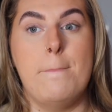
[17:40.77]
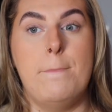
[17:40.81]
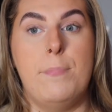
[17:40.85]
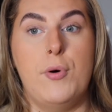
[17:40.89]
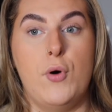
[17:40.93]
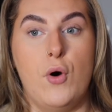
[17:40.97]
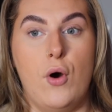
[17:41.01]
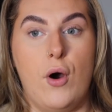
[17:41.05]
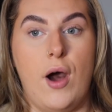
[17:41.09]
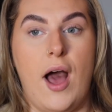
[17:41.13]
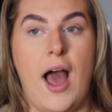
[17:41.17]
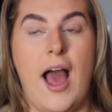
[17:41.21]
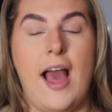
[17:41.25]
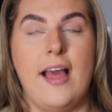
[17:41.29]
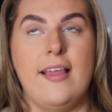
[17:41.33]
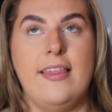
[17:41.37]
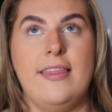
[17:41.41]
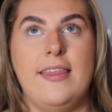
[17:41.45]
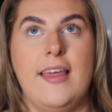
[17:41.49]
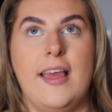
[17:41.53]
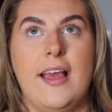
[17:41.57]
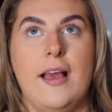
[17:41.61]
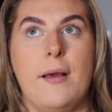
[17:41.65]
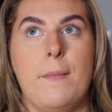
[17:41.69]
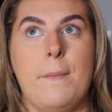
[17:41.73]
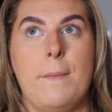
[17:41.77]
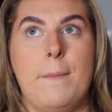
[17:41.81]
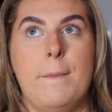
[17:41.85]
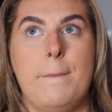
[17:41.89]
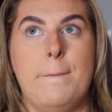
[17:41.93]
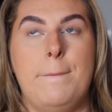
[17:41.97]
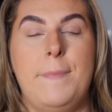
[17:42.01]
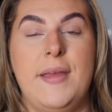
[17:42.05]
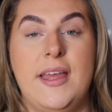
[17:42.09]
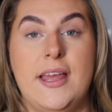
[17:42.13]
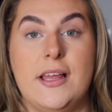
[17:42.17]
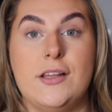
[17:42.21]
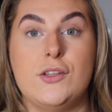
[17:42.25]
But I think
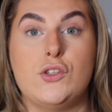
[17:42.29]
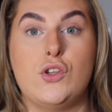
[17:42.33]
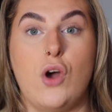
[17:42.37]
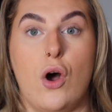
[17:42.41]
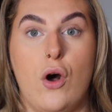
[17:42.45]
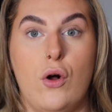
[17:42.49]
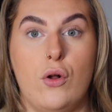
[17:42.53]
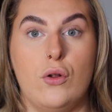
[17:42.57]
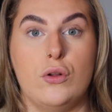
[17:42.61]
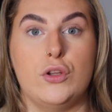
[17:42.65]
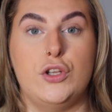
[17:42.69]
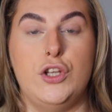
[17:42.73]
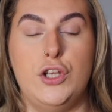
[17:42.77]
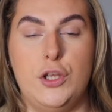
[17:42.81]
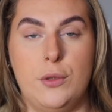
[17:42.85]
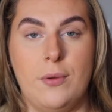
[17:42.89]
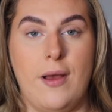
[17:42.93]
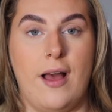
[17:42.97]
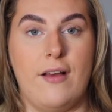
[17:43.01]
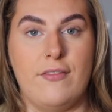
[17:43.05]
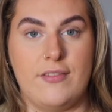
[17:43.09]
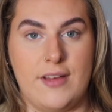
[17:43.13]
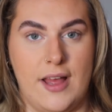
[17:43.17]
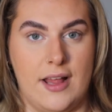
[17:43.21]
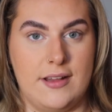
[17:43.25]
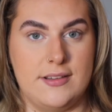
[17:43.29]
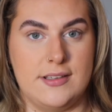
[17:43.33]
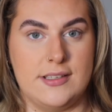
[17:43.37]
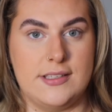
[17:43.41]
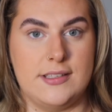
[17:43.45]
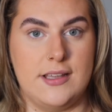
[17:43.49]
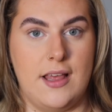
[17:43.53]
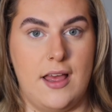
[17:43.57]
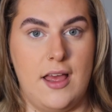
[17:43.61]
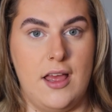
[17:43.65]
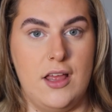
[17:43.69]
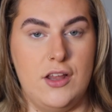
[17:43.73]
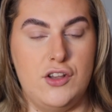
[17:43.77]
being told you have
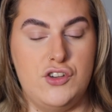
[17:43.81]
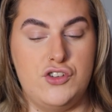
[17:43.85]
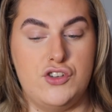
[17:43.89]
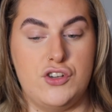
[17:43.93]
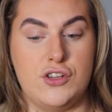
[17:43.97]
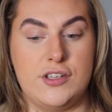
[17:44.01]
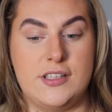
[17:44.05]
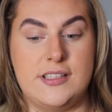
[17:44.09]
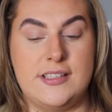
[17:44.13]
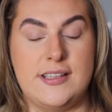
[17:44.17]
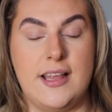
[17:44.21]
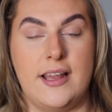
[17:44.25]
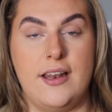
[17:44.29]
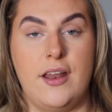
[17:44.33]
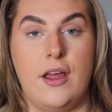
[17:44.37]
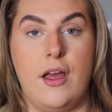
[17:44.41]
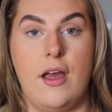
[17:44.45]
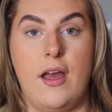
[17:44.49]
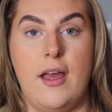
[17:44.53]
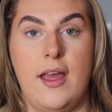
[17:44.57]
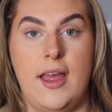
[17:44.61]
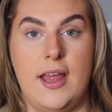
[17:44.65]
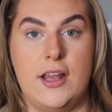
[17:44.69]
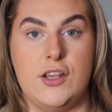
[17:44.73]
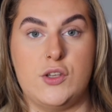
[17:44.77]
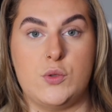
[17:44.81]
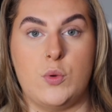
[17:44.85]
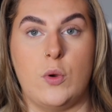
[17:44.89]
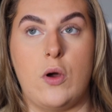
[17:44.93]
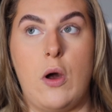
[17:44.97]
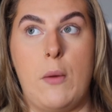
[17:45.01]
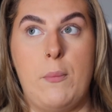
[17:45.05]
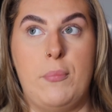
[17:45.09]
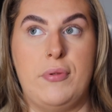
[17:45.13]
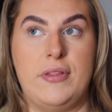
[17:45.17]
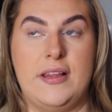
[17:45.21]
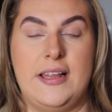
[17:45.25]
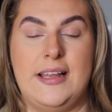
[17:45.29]
cancer just sent her into a
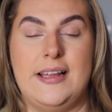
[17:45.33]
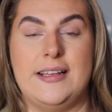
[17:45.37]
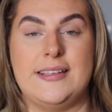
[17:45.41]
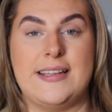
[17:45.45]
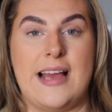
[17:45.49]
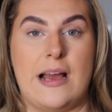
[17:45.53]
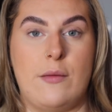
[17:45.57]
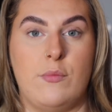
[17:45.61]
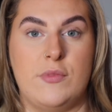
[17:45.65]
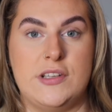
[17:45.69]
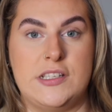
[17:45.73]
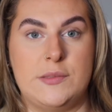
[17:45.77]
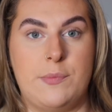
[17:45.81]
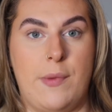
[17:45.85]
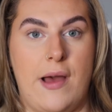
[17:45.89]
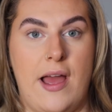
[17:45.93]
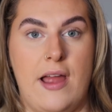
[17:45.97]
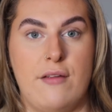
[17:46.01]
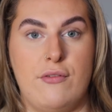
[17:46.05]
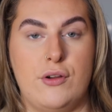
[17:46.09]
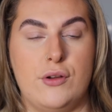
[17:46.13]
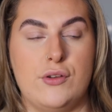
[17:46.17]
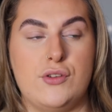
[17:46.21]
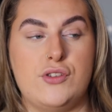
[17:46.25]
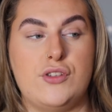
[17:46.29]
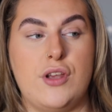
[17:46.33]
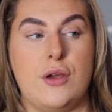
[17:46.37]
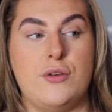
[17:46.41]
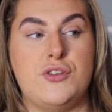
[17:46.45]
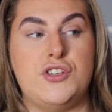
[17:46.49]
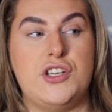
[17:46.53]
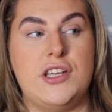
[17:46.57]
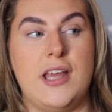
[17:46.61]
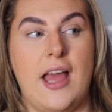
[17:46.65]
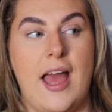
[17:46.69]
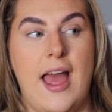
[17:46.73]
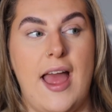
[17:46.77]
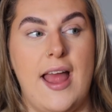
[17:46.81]
complete downward spiral. So
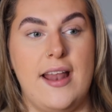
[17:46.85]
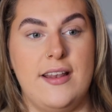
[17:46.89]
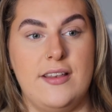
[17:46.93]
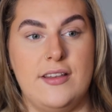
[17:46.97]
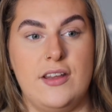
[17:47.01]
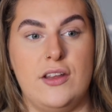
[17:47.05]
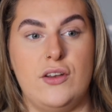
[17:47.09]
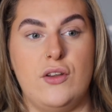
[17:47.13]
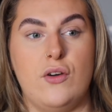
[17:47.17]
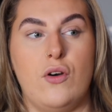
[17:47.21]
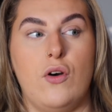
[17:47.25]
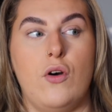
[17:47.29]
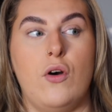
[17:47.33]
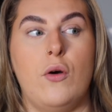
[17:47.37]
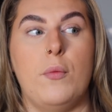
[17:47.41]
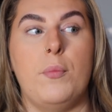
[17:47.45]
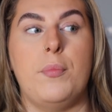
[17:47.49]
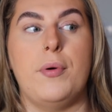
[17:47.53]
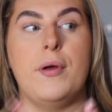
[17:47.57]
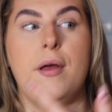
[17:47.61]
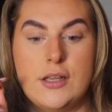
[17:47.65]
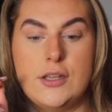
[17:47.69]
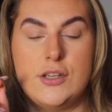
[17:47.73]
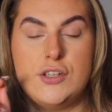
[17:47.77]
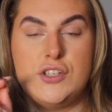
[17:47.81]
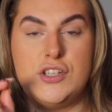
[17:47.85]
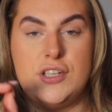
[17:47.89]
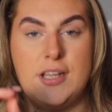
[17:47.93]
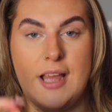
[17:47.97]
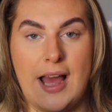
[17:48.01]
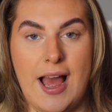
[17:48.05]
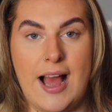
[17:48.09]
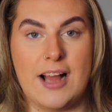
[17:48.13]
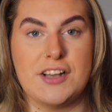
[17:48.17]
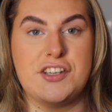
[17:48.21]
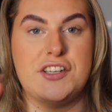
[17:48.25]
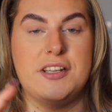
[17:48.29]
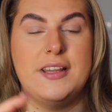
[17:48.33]
she
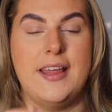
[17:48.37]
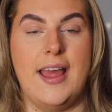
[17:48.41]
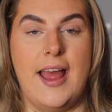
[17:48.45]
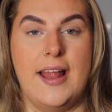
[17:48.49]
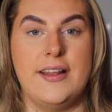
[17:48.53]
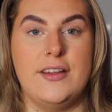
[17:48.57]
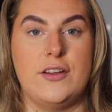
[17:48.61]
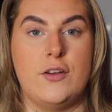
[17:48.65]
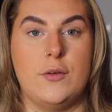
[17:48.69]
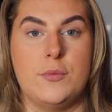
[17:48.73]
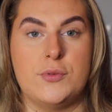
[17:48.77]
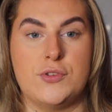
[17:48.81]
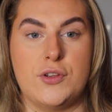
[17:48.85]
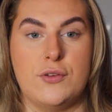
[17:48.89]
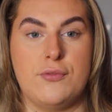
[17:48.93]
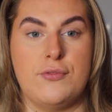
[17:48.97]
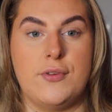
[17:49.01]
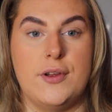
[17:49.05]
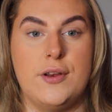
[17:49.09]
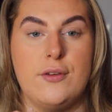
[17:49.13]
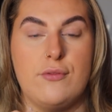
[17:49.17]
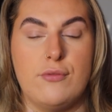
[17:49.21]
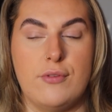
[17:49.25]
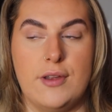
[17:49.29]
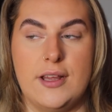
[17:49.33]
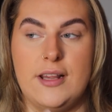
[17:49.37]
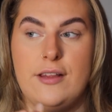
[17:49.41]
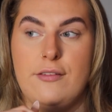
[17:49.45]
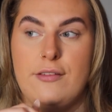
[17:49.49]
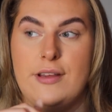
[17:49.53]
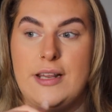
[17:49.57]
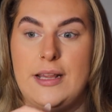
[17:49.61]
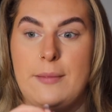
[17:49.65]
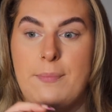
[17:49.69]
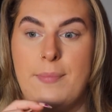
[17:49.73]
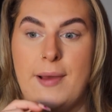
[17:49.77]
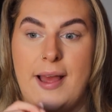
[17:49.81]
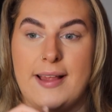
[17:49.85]
actually ended up suffering really,
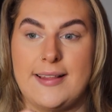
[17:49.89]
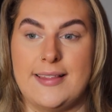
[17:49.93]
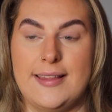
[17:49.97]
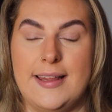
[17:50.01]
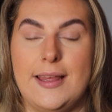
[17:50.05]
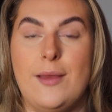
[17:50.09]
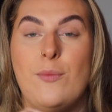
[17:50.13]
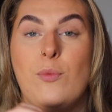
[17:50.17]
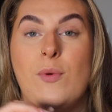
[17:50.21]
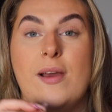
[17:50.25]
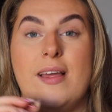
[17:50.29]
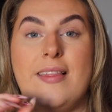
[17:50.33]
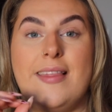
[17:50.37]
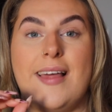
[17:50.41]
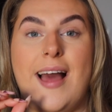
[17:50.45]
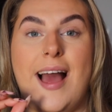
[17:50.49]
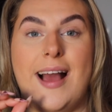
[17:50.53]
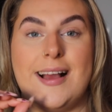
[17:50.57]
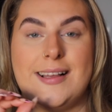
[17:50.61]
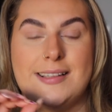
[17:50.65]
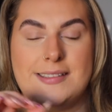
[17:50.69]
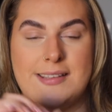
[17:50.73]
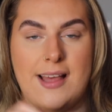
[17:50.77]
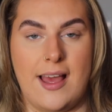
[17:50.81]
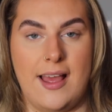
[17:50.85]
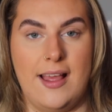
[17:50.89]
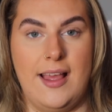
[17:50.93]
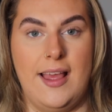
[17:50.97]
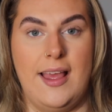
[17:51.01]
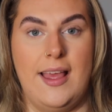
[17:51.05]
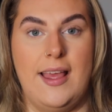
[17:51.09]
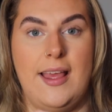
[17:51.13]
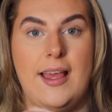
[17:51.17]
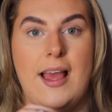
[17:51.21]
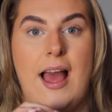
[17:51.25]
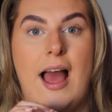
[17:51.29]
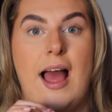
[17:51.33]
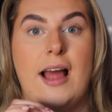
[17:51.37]
really badly with
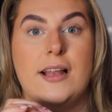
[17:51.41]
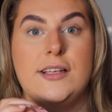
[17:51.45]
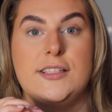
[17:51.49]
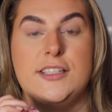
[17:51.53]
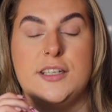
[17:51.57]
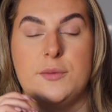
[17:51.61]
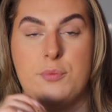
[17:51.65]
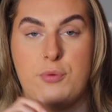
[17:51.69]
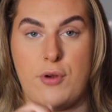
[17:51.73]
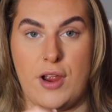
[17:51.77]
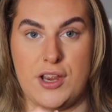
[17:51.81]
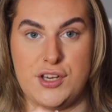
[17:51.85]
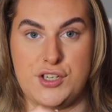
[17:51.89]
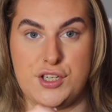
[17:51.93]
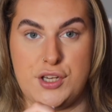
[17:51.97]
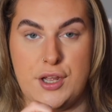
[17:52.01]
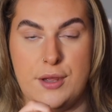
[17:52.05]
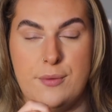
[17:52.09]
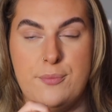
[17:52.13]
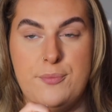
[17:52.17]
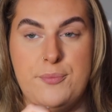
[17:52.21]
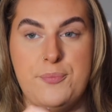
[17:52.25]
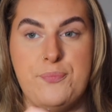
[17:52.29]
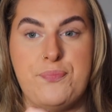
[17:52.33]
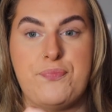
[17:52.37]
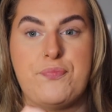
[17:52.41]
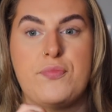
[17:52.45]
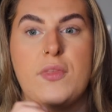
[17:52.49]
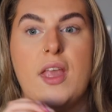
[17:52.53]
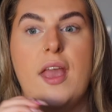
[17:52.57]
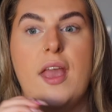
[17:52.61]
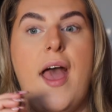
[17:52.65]
anxiety and depression.